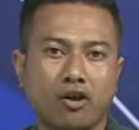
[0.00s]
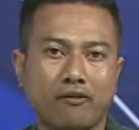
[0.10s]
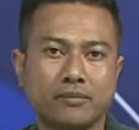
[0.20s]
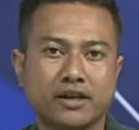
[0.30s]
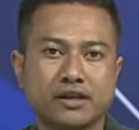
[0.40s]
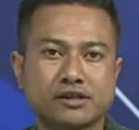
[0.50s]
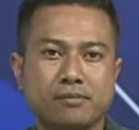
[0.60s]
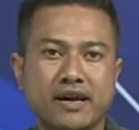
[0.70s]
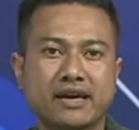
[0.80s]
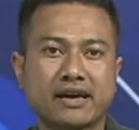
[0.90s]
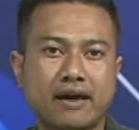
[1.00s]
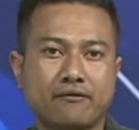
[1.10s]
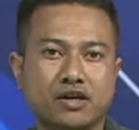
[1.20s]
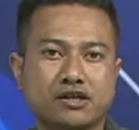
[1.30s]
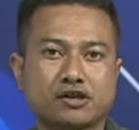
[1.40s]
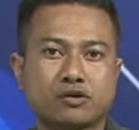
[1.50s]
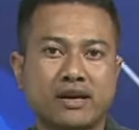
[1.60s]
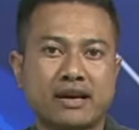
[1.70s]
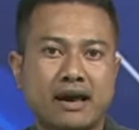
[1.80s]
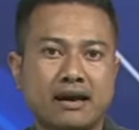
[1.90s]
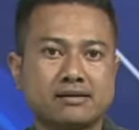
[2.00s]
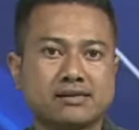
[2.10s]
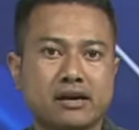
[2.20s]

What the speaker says: government is making efforts to enhance